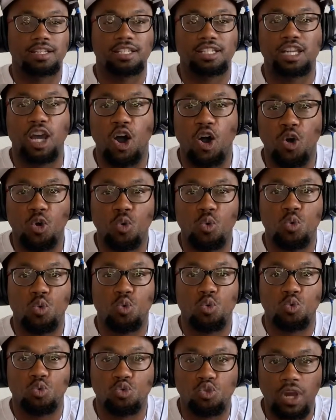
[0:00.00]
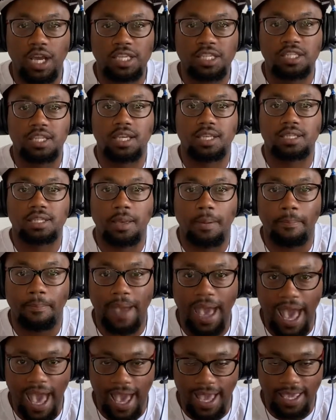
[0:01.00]
Don't rush us
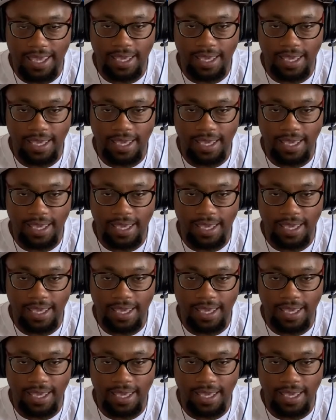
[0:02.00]
back.